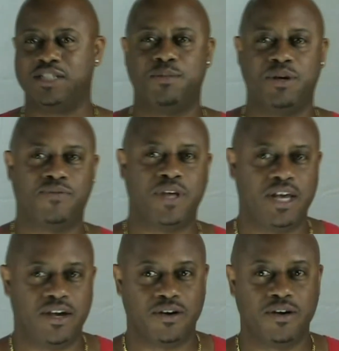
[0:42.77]
Smith
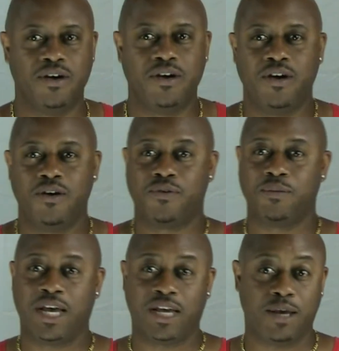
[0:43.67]
here
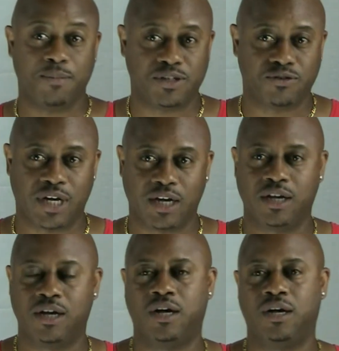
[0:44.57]
from
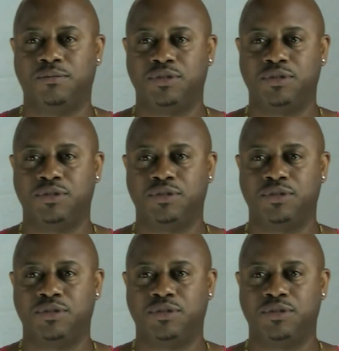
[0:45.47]
KKMinistry.com.